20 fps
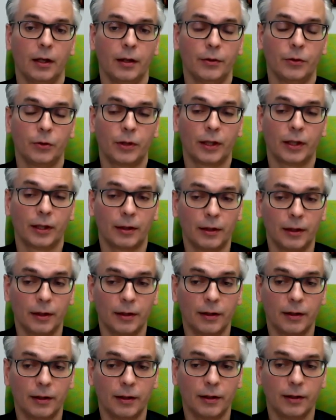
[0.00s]
you can
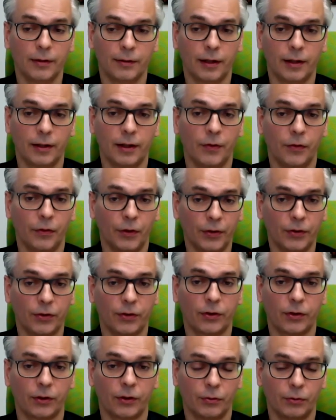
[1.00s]
clearly say in
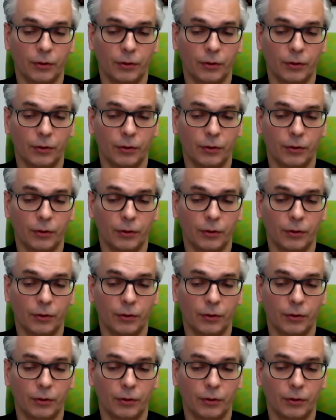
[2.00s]
this